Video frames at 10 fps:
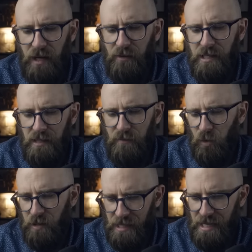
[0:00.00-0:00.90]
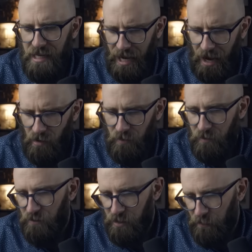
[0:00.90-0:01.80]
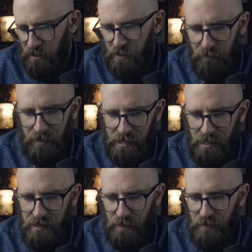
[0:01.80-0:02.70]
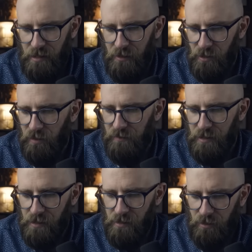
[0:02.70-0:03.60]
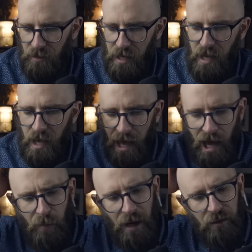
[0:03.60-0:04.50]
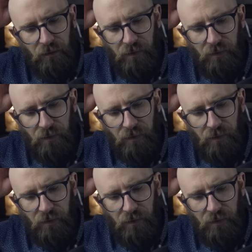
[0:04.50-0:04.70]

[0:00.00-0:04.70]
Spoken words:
angry divorcee Karen was responsible for the second episode of the story, how about the